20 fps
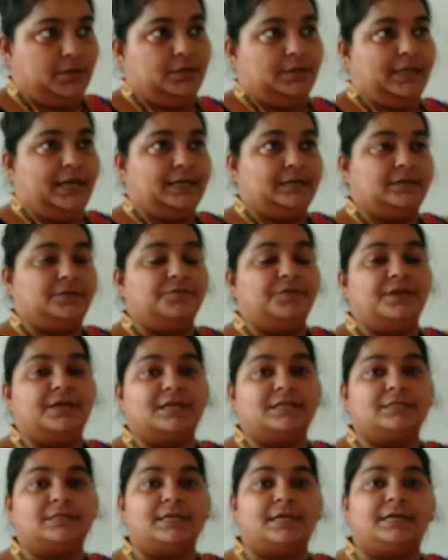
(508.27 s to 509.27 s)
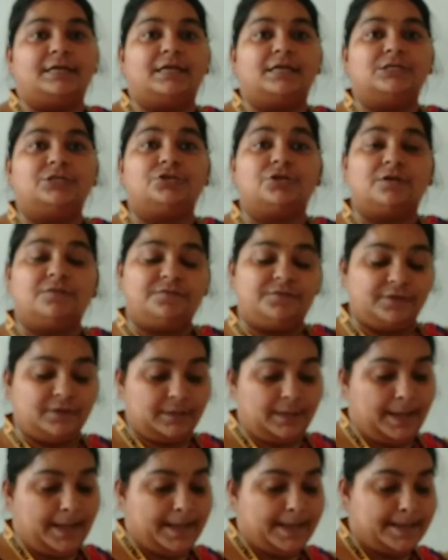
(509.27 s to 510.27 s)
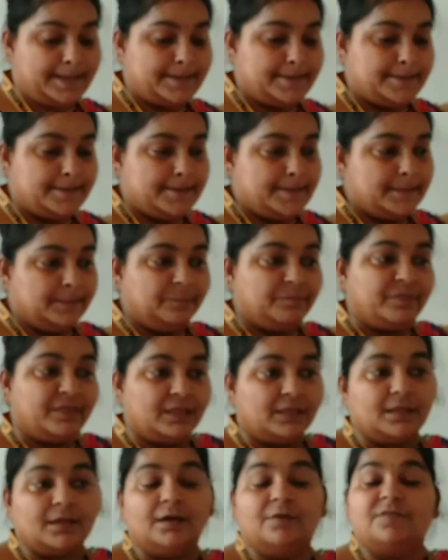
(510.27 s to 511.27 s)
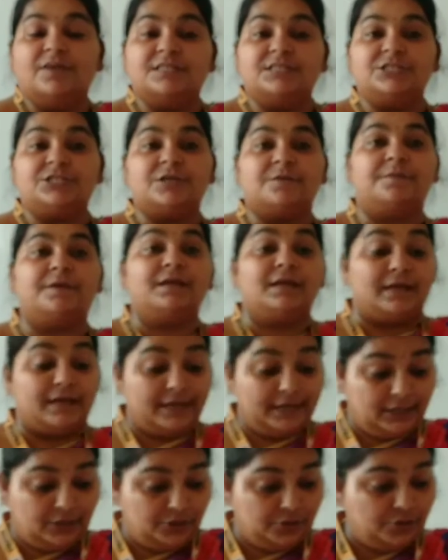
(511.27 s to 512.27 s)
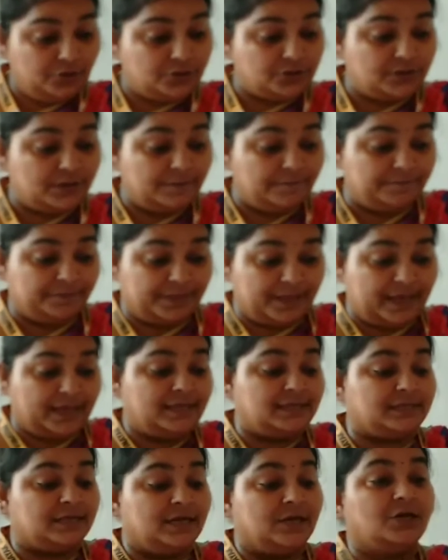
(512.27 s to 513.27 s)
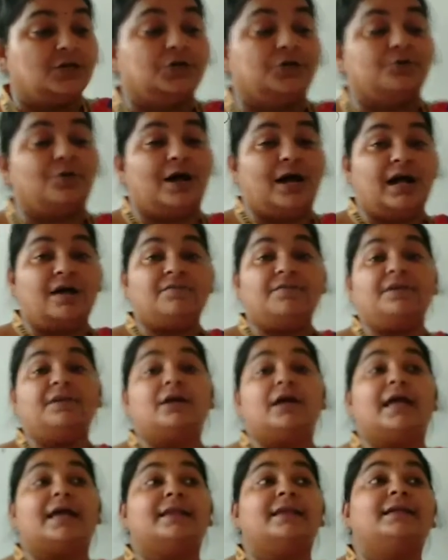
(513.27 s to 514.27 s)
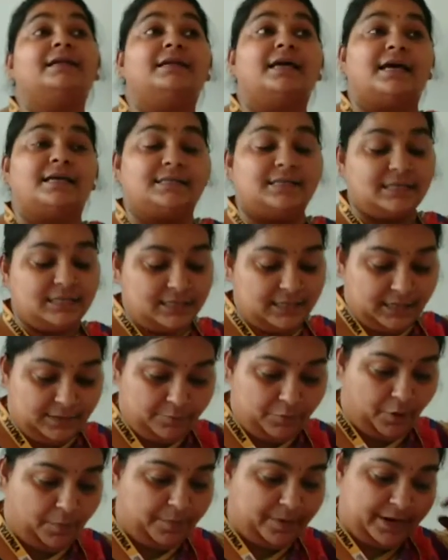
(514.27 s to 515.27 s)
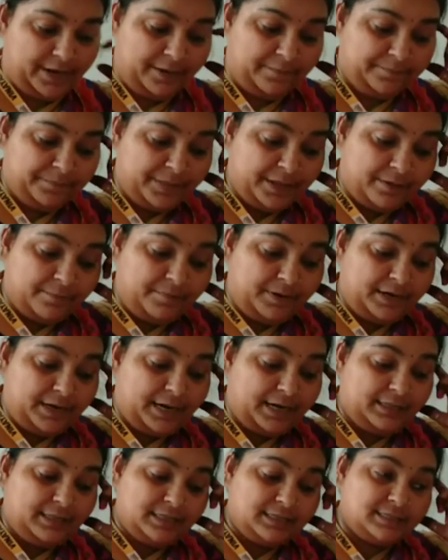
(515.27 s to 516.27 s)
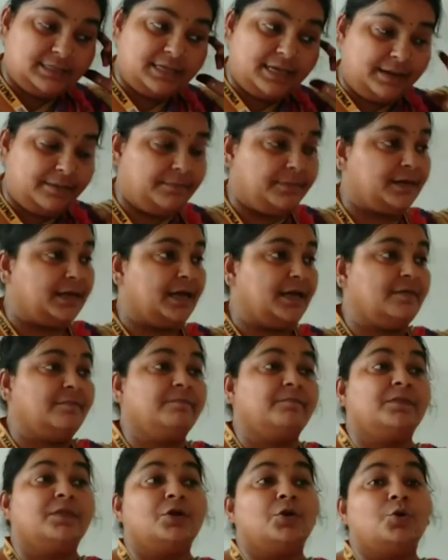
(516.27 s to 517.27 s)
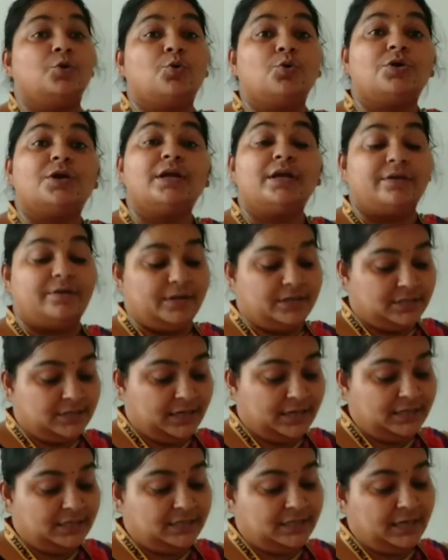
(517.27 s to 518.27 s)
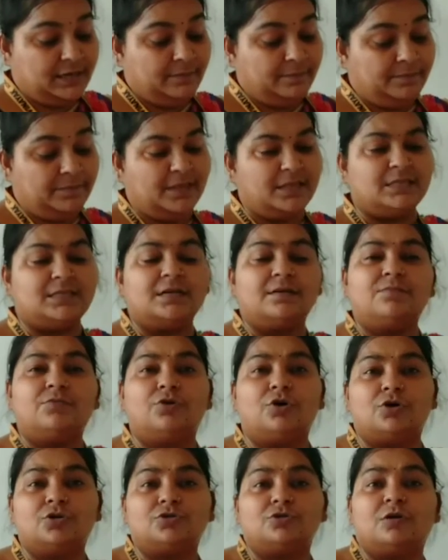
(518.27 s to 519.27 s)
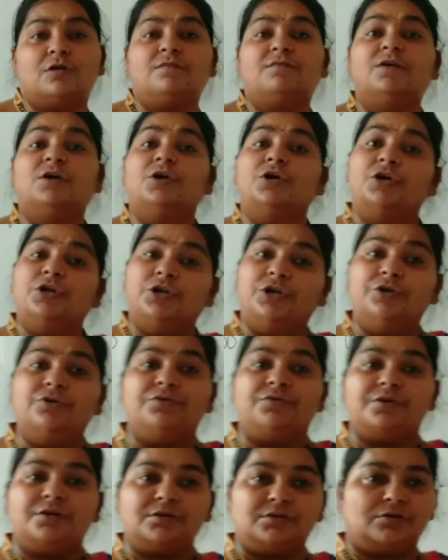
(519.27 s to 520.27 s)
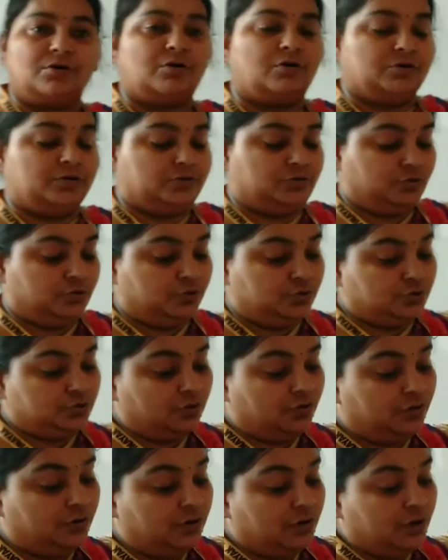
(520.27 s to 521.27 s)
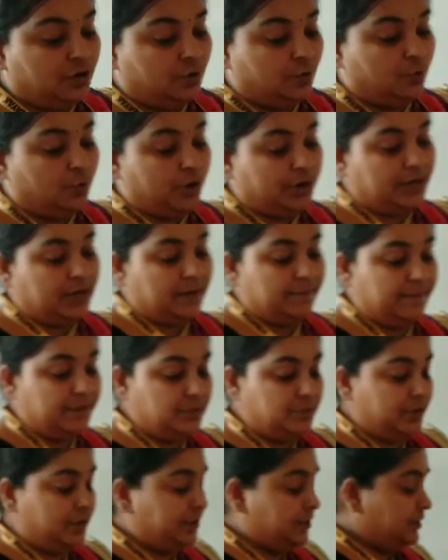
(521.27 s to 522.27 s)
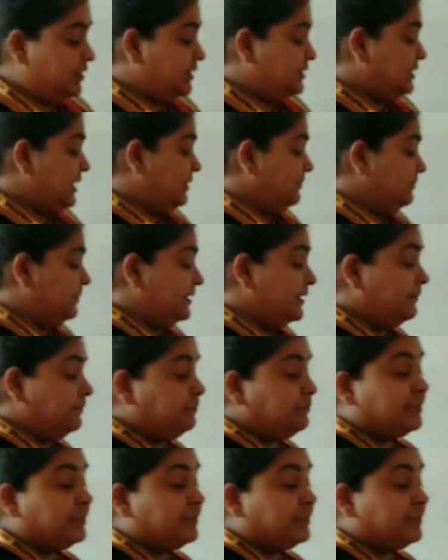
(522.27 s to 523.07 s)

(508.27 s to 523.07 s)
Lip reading: that, we can say, taste of a vegetable. It looks nice to have it and it digests it properly. But at the same time, cooking results in some loss of nutrients also. So what happens? What is the example?